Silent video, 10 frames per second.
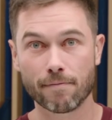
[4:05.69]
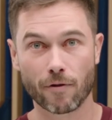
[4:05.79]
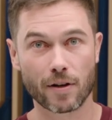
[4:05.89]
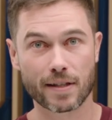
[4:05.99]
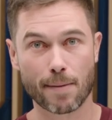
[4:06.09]

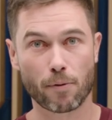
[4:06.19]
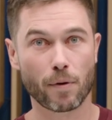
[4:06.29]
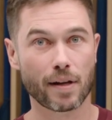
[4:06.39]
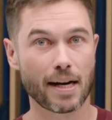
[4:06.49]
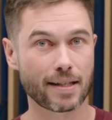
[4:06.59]
for example,
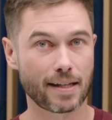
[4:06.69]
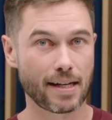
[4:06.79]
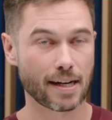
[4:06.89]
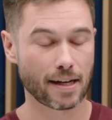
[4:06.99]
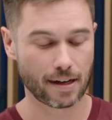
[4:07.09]
with an SD
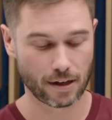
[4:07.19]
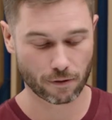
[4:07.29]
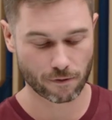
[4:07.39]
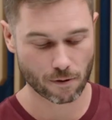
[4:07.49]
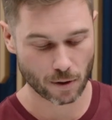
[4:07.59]
card and your
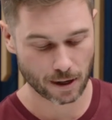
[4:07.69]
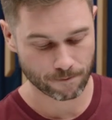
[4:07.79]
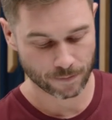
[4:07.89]
firmware.